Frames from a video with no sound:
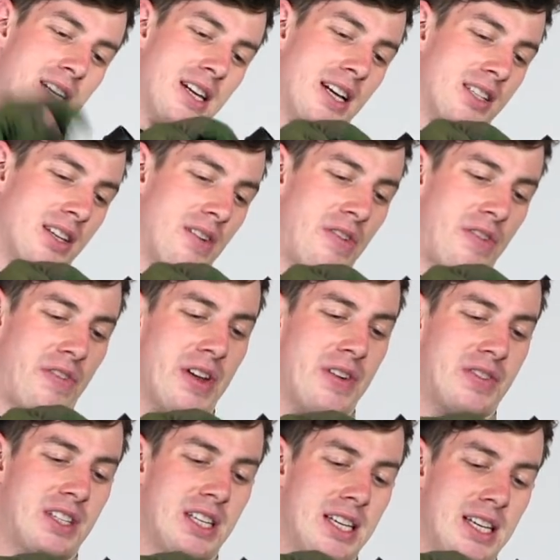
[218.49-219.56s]
Has a
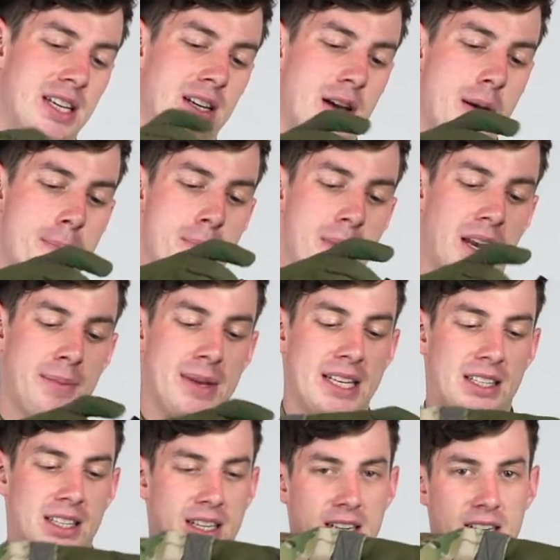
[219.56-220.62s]

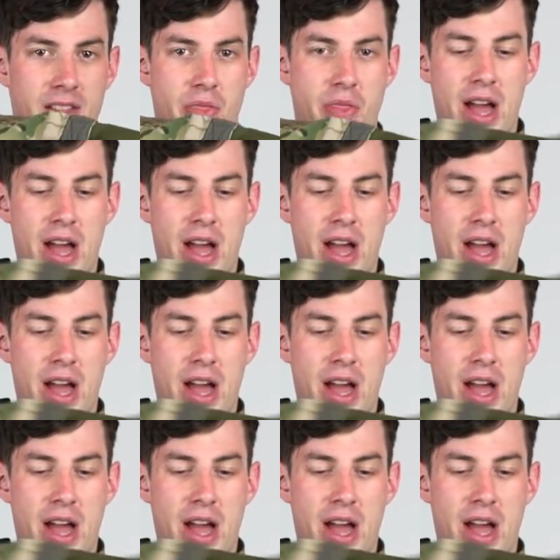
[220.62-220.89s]
50mm